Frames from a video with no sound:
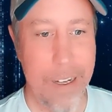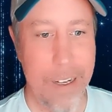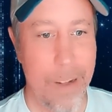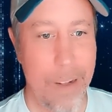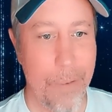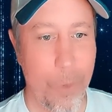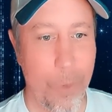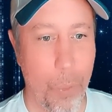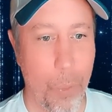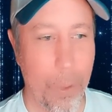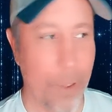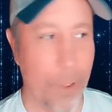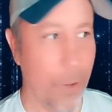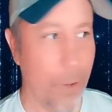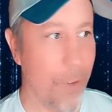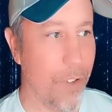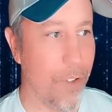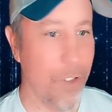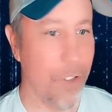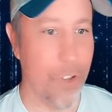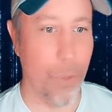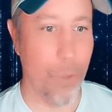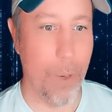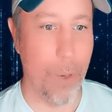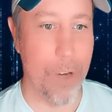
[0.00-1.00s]
one of those
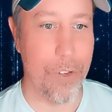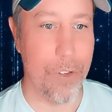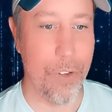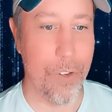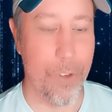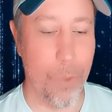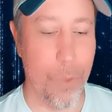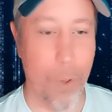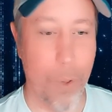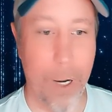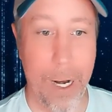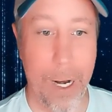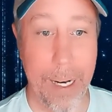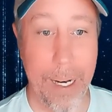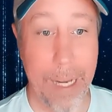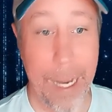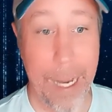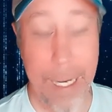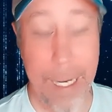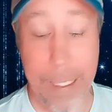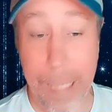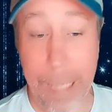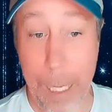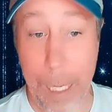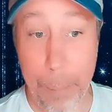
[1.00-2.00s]
situations where
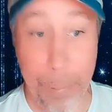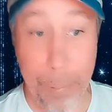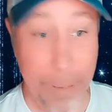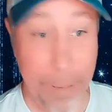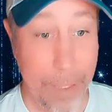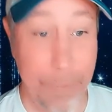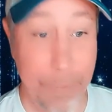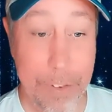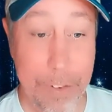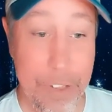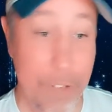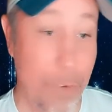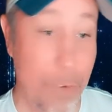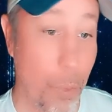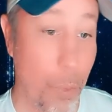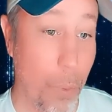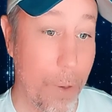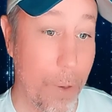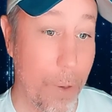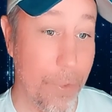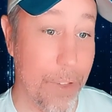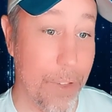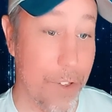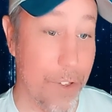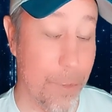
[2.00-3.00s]
I believe it's even
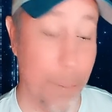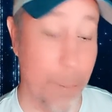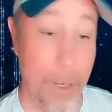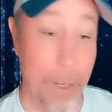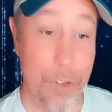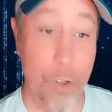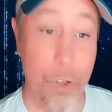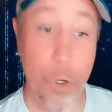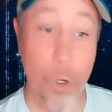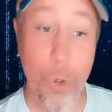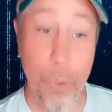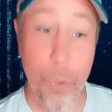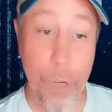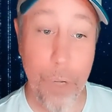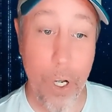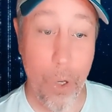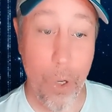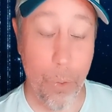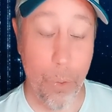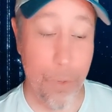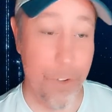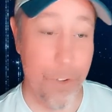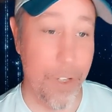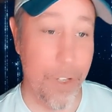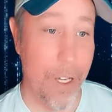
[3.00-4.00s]
worth this much. Who
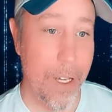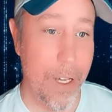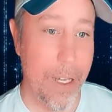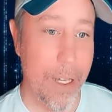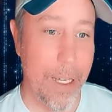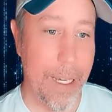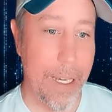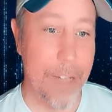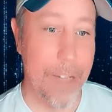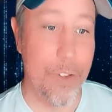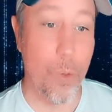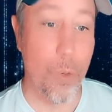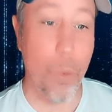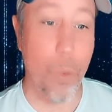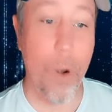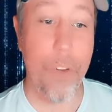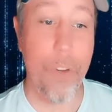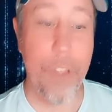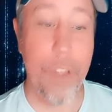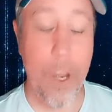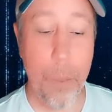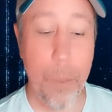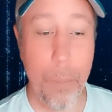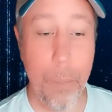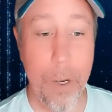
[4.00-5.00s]
knows? It's
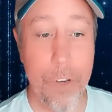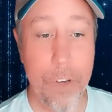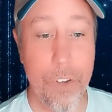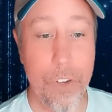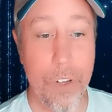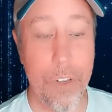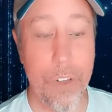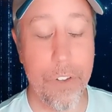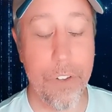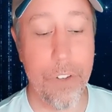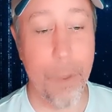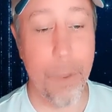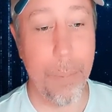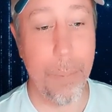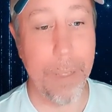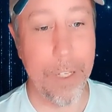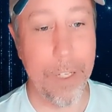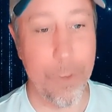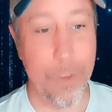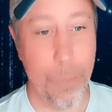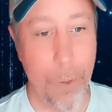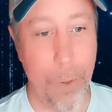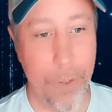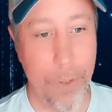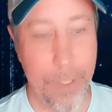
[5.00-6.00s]
worth how much somebody
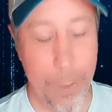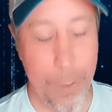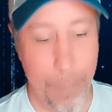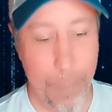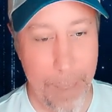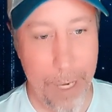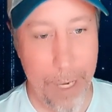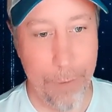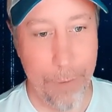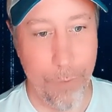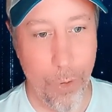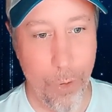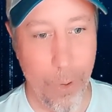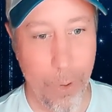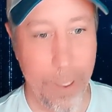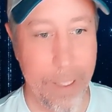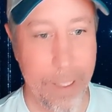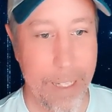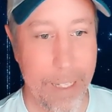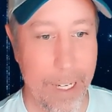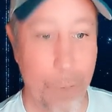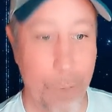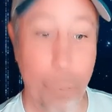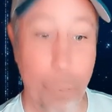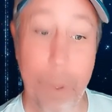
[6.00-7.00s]
is willing to pay for
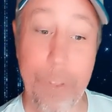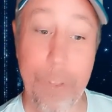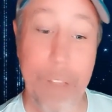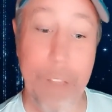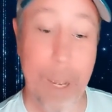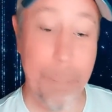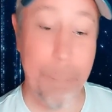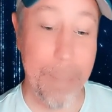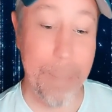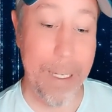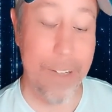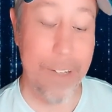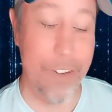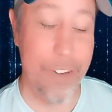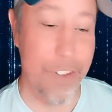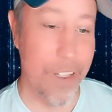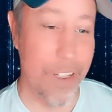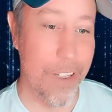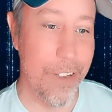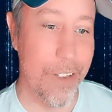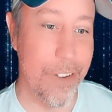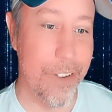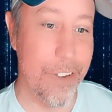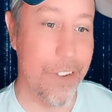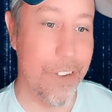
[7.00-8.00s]
it. And what that means
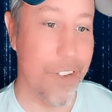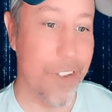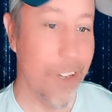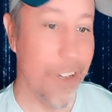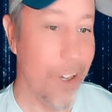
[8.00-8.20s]
is,